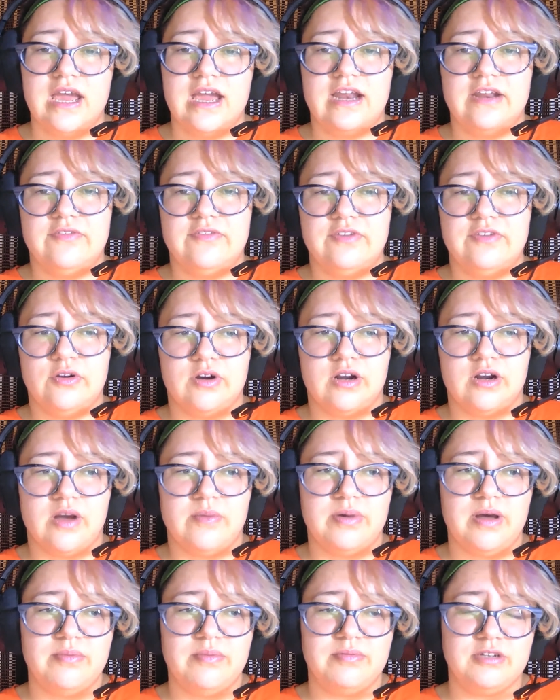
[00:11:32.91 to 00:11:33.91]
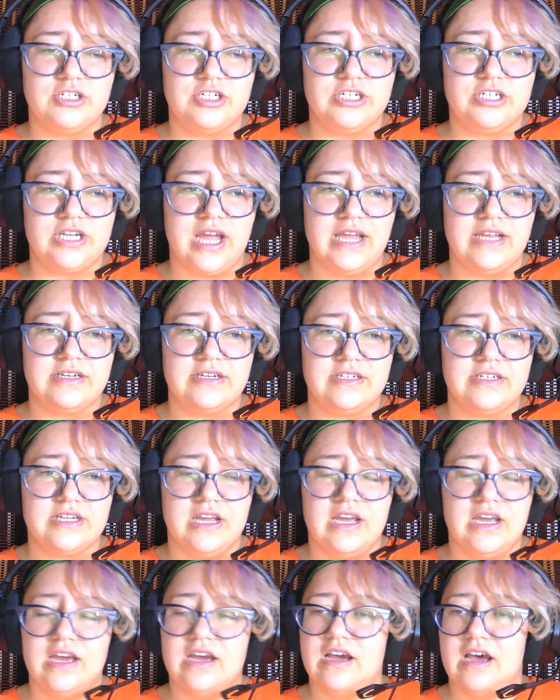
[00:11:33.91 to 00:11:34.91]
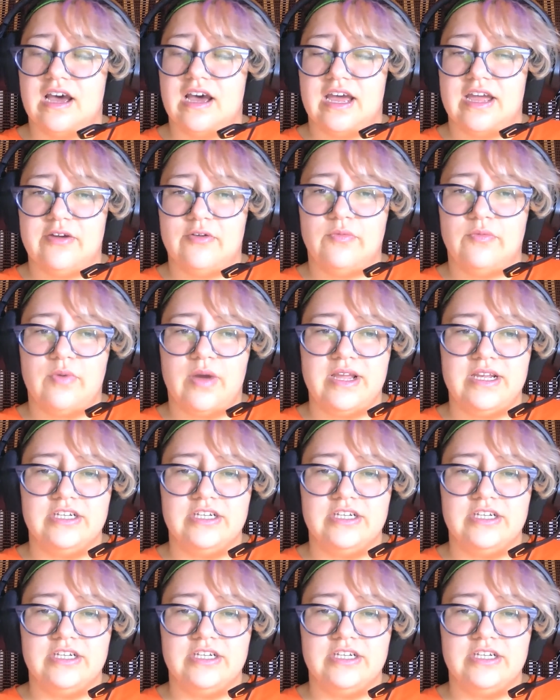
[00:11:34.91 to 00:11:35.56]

And if you are not published yet, what